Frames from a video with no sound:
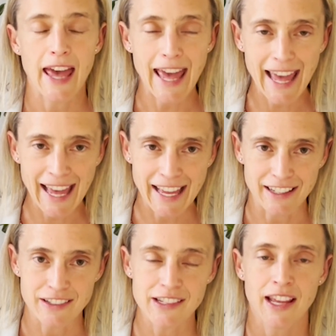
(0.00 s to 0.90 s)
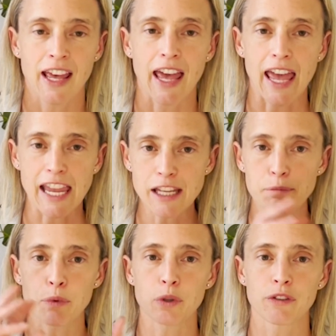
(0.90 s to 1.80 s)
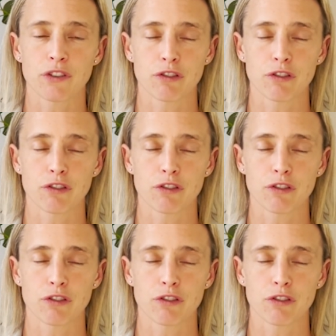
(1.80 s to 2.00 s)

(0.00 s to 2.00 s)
and eat more of the